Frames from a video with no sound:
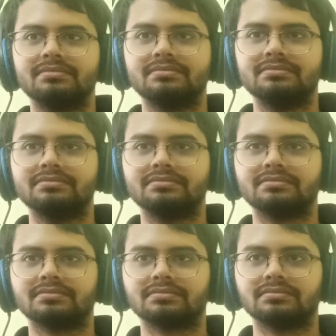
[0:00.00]

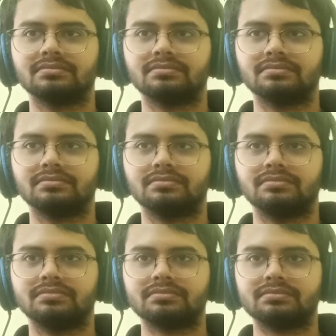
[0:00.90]

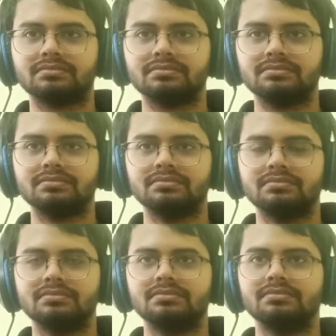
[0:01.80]

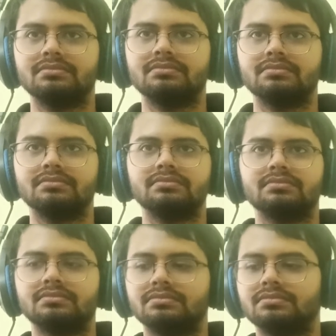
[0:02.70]

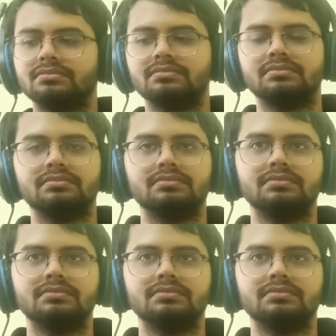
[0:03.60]
[no speech]